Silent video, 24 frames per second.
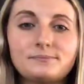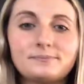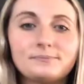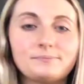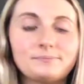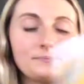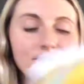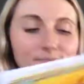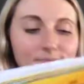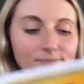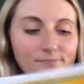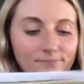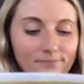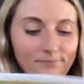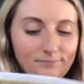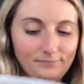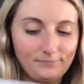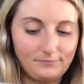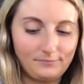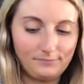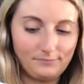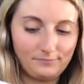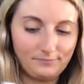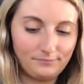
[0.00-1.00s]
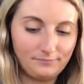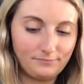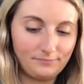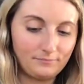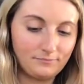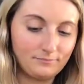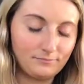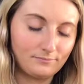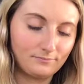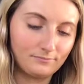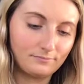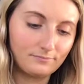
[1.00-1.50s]

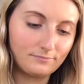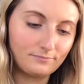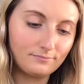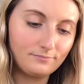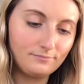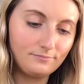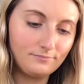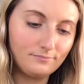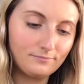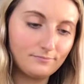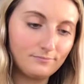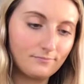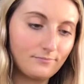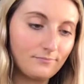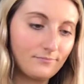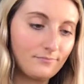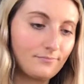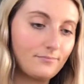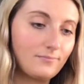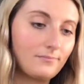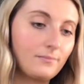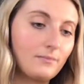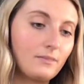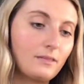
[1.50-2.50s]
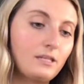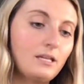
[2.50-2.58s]
Nothing is said.